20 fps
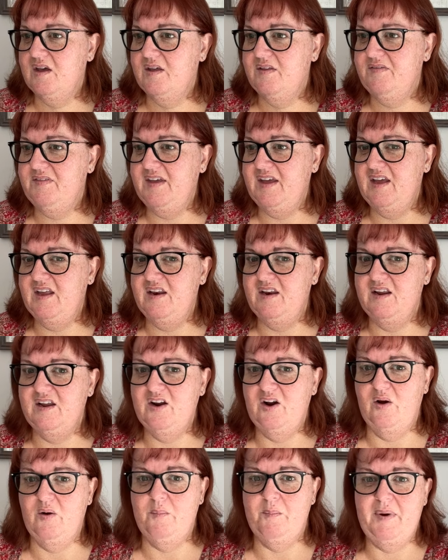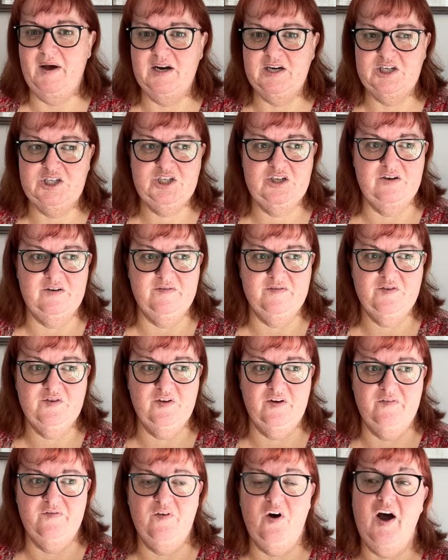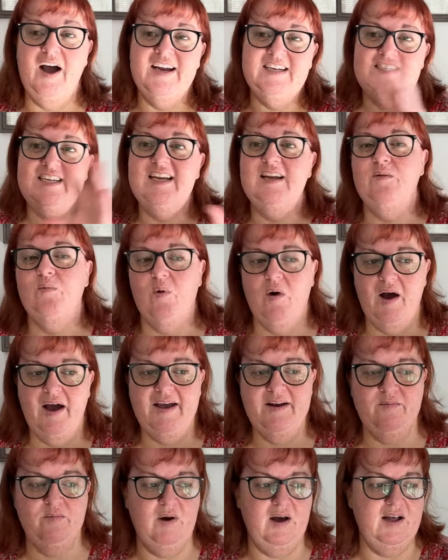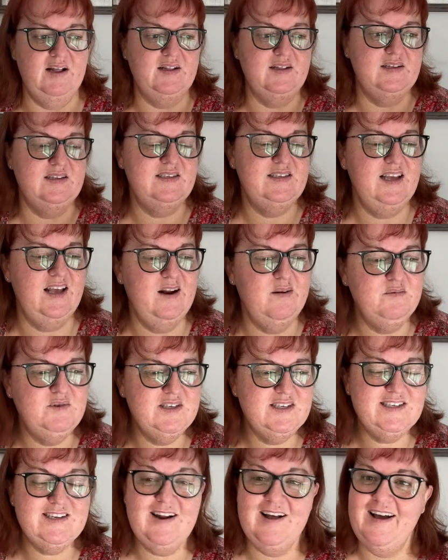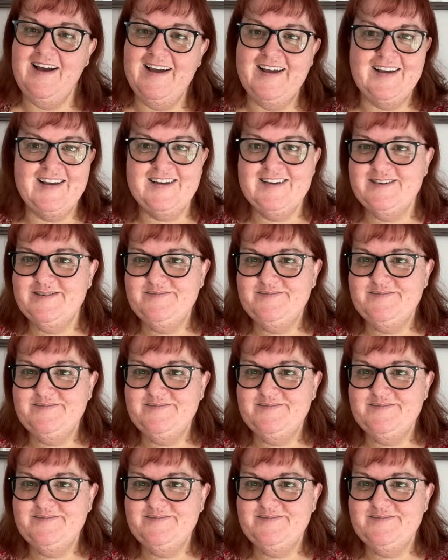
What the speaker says: then, you know, a bunch of sort of IT-wide ones. And I'm just like,